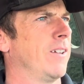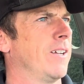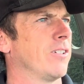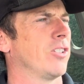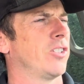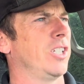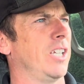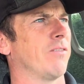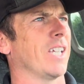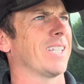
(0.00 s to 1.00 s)
to see
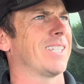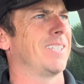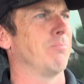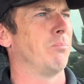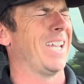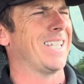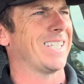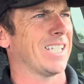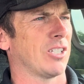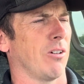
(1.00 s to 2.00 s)
if that
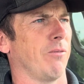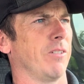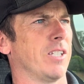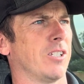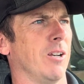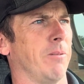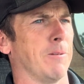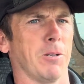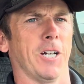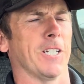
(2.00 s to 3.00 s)
basic stuff is still
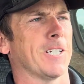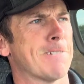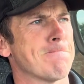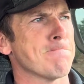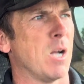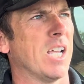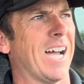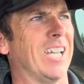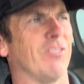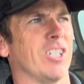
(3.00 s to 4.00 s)
being applied.
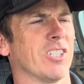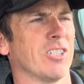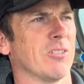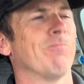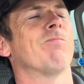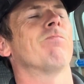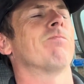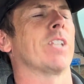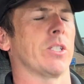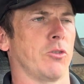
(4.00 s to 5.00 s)
And if it isn't,
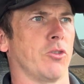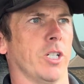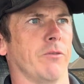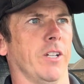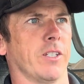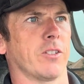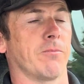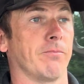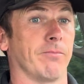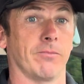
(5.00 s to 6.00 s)
that's what you're trying to fix.
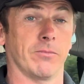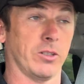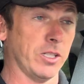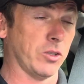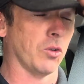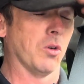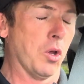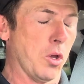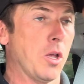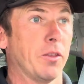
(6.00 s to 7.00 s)
Alright, so
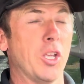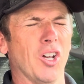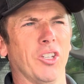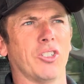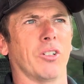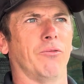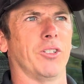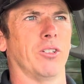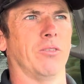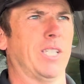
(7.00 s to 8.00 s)
the other stuff we
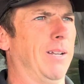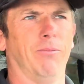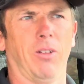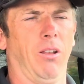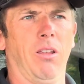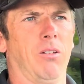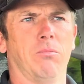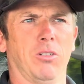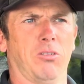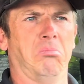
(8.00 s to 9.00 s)
do is helpful,
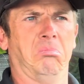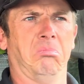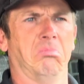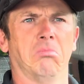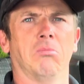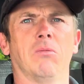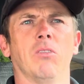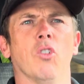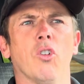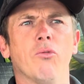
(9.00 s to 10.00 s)
but
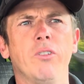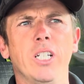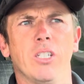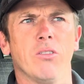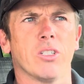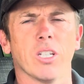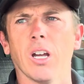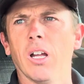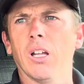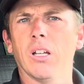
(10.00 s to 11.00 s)
no real use to you
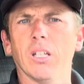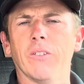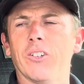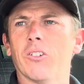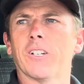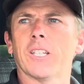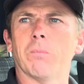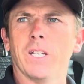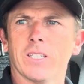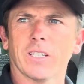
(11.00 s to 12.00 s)
if you don't get the
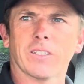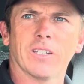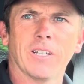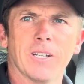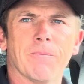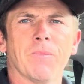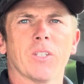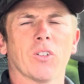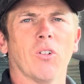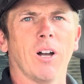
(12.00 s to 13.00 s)
basics.
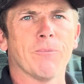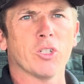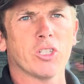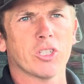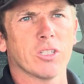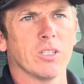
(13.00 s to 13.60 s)
So I'm just